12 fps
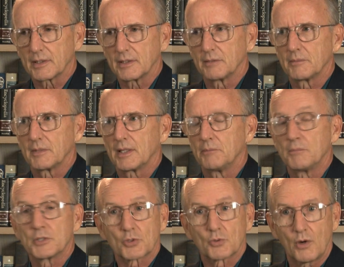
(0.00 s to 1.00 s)
him and
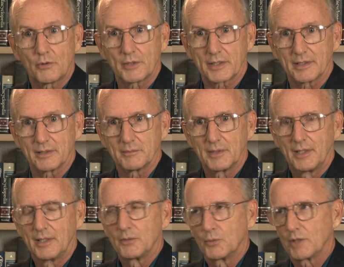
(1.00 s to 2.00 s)
misquoting him,
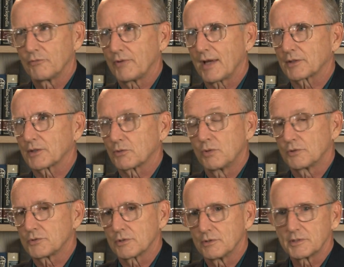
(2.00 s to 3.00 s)
when in fact the
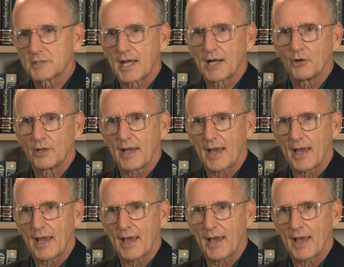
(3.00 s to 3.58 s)
quotes are entirely